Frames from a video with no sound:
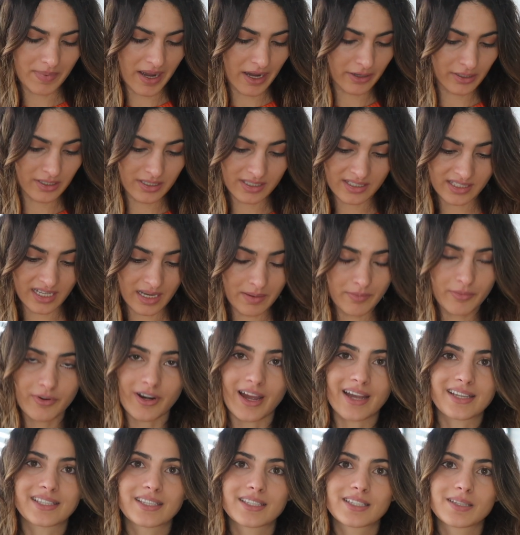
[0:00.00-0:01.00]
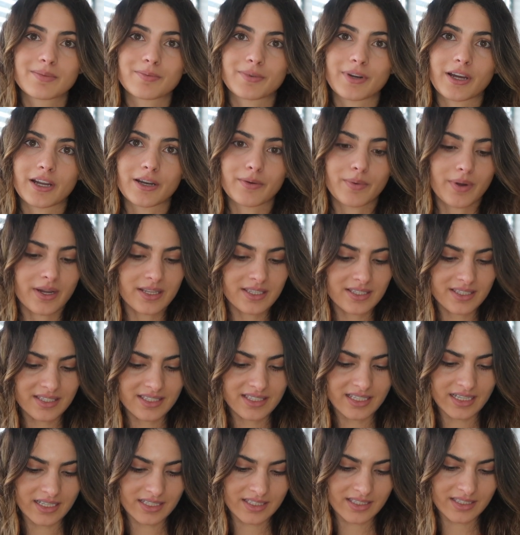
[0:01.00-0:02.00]
about the same price as the Prada ones,
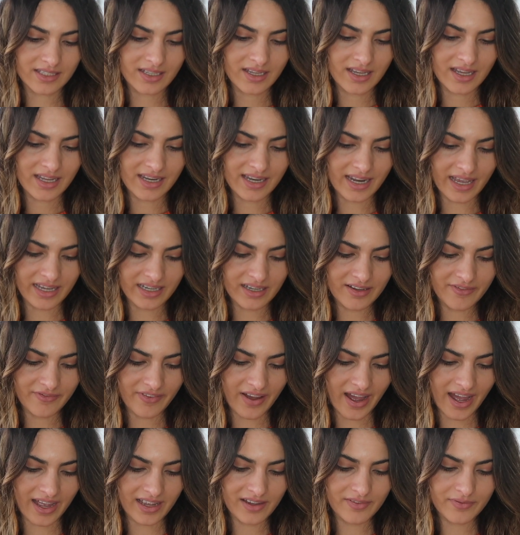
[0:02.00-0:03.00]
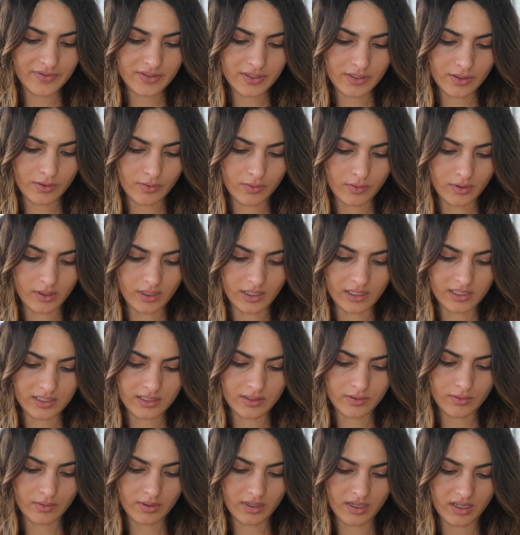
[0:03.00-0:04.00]
6.95, so
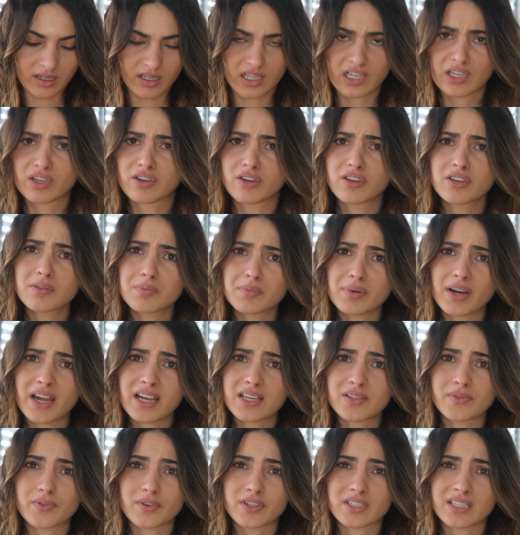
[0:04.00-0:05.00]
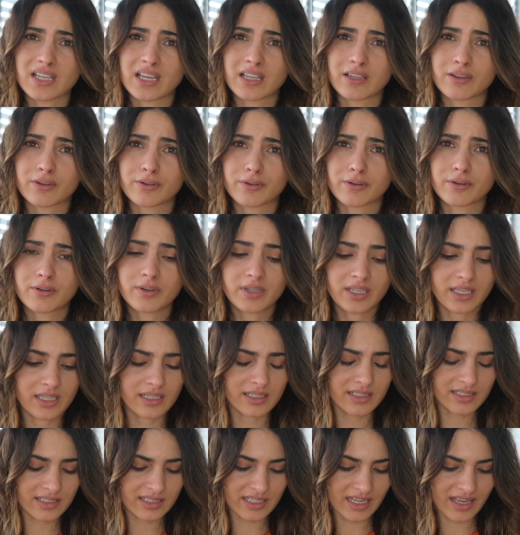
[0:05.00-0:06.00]
also a good price for Saint Laurent
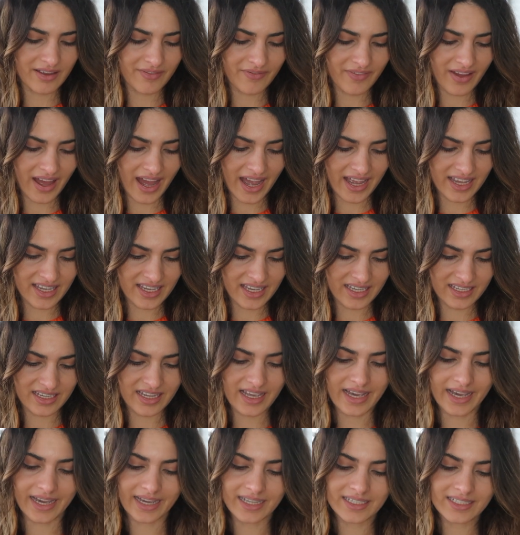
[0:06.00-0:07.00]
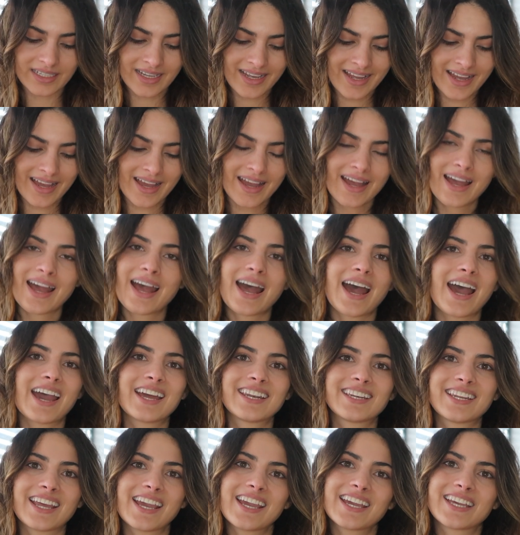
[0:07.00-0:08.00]
heels, if I can add.
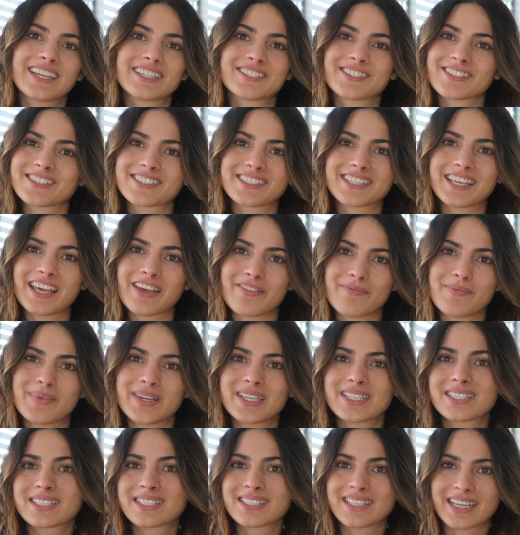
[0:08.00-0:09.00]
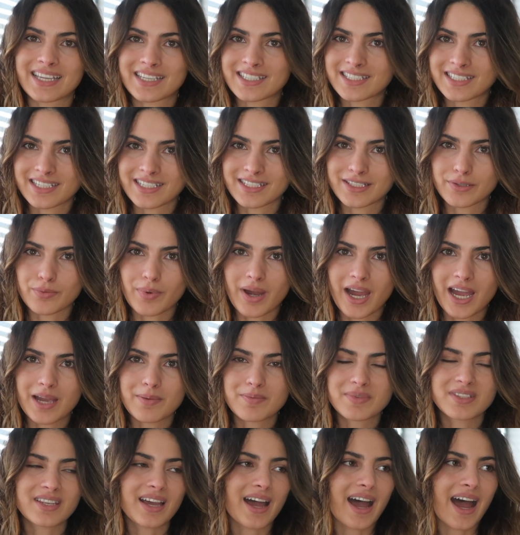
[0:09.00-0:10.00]
And they just give me 60s
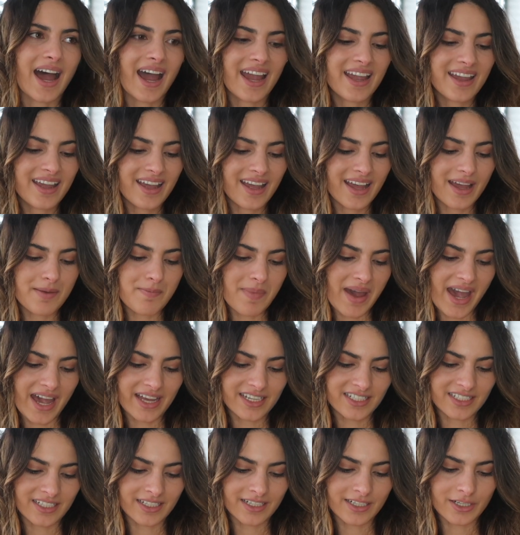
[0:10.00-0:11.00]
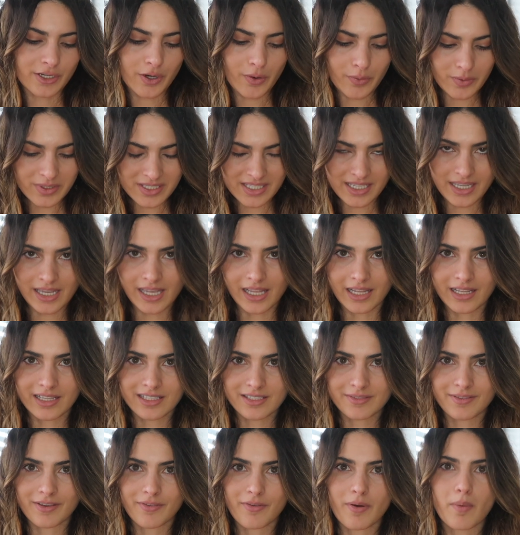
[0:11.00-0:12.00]
vibes. I imagine those
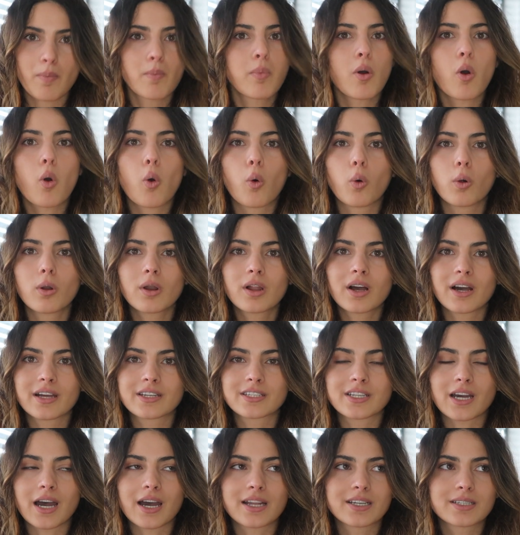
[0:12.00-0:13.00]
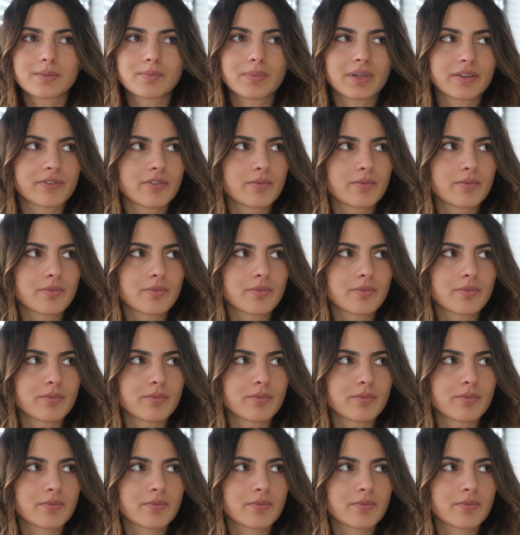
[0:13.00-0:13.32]
heels with a polka dot